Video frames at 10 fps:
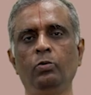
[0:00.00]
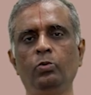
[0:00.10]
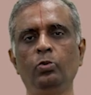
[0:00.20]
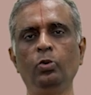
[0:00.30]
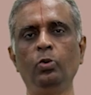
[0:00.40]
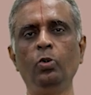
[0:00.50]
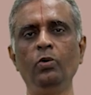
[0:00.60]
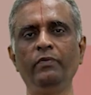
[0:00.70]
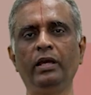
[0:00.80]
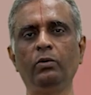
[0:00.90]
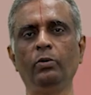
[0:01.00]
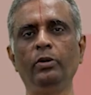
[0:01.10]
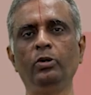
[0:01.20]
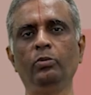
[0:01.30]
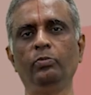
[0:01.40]
to whom we are going
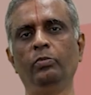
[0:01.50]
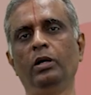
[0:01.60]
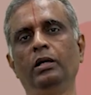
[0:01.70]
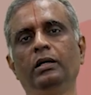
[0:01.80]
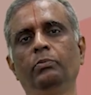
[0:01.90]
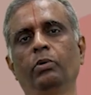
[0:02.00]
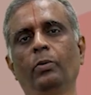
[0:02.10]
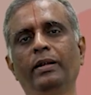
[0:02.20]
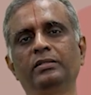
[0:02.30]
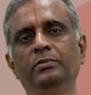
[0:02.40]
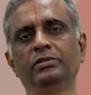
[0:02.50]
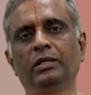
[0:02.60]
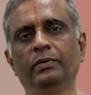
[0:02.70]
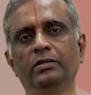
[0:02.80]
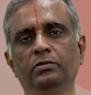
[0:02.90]
to provide some
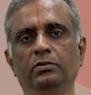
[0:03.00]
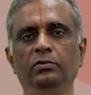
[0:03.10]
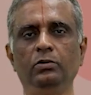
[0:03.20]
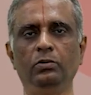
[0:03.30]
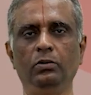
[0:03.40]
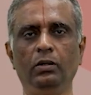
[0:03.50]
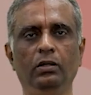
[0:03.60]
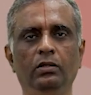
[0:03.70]
service? Google.